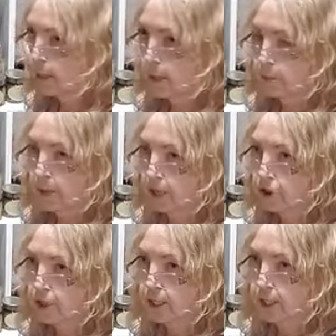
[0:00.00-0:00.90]

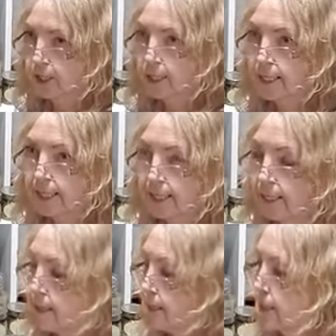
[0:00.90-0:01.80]
actually
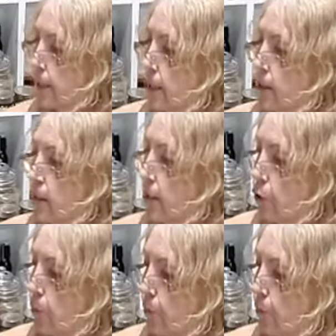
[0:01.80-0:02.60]
clean the cells in your